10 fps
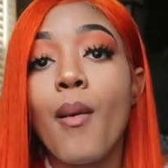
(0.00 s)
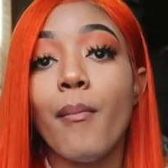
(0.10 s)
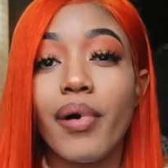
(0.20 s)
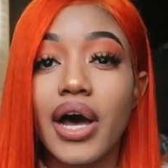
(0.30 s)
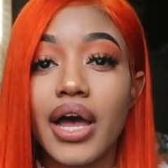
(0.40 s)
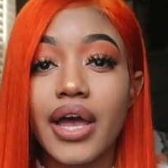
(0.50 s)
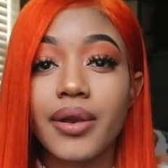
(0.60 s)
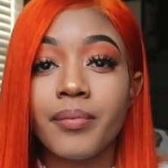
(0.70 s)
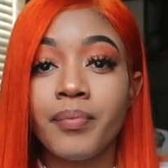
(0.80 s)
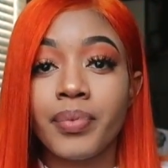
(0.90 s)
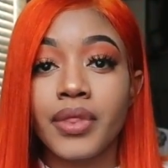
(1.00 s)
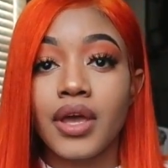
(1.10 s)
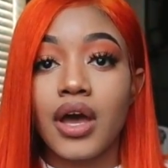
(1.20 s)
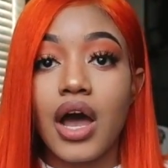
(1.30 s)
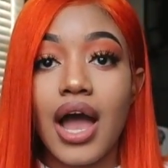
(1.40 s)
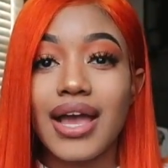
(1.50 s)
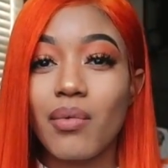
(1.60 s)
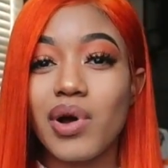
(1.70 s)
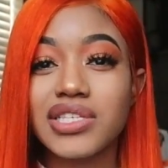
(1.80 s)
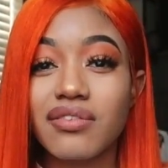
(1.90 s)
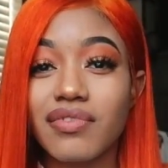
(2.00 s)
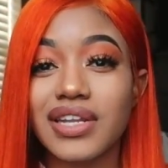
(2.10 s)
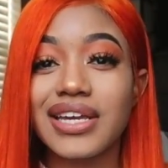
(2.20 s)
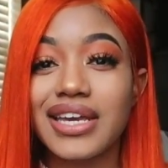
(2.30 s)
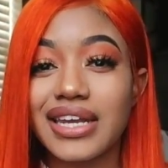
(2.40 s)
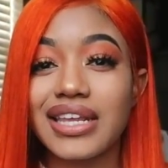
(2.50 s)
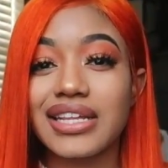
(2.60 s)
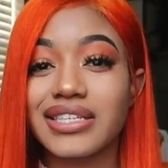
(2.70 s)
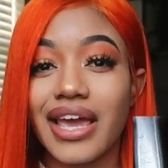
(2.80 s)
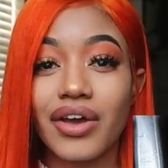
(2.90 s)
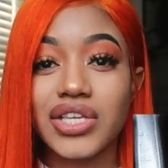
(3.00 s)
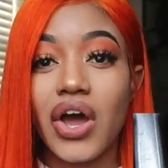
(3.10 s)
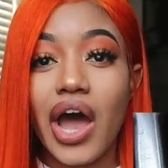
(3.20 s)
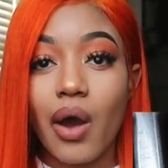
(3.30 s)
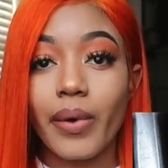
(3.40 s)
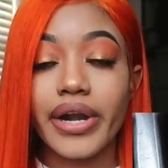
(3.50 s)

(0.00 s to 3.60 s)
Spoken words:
but it wasn't really getting the tangles out how I